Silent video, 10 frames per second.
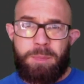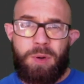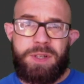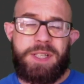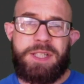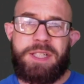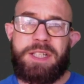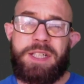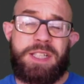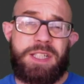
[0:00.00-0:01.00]
point is
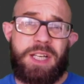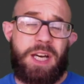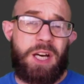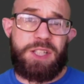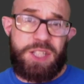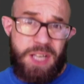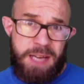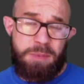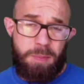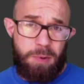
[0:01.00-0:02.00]
he's
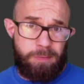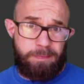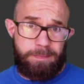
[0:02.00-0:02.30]
untamable.